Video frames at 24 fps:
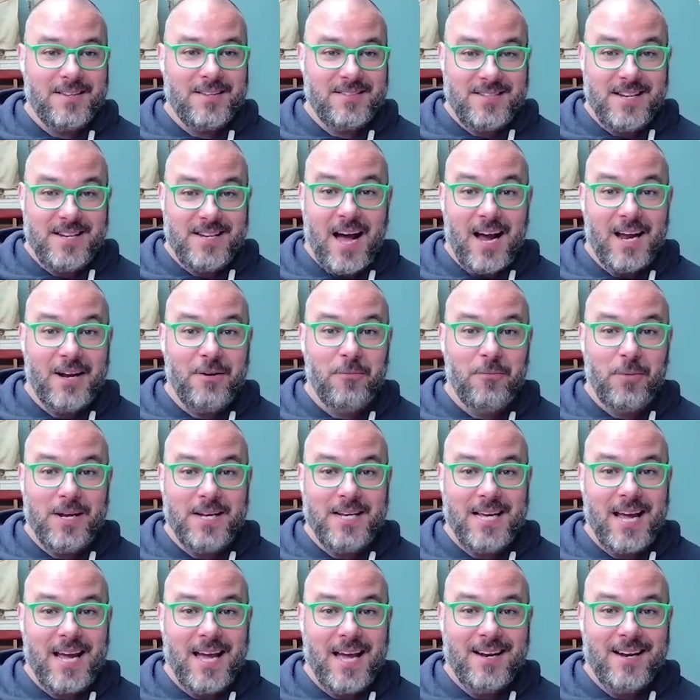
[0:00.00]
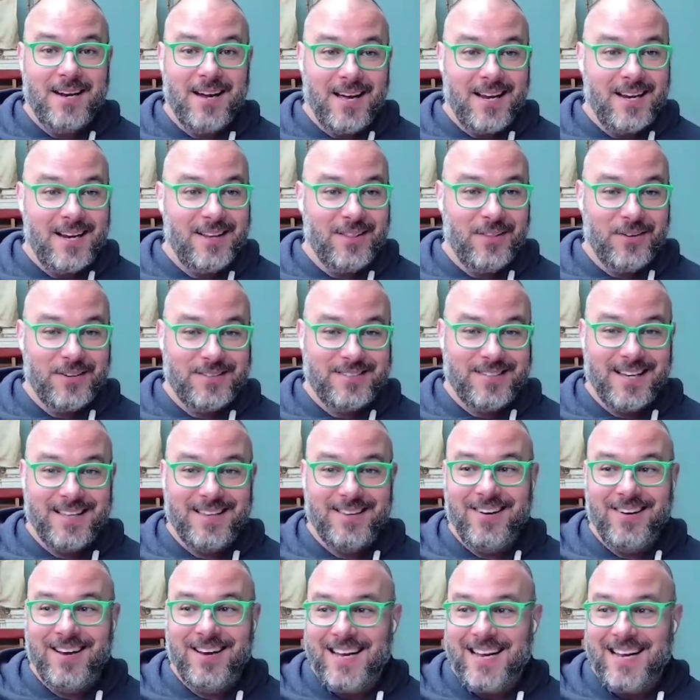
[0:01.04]
is 9-win Indiana, and it looks like
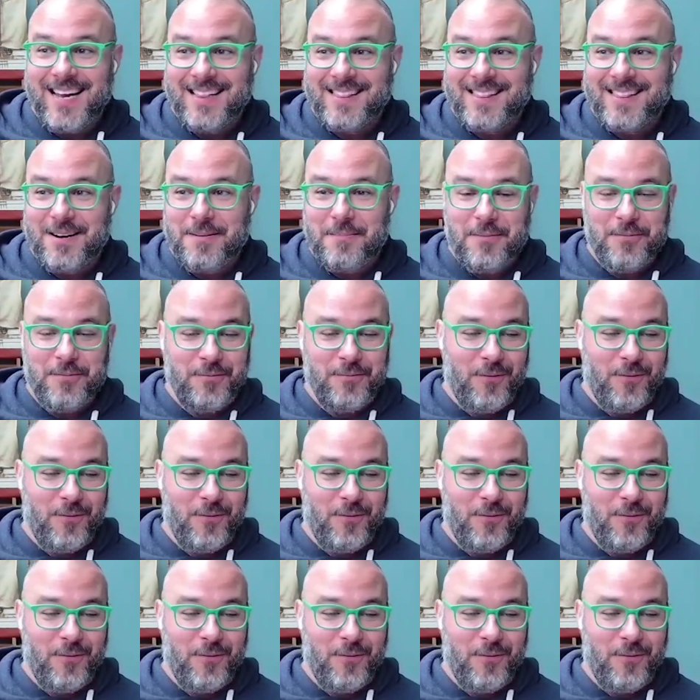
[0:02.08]
they're going to get there before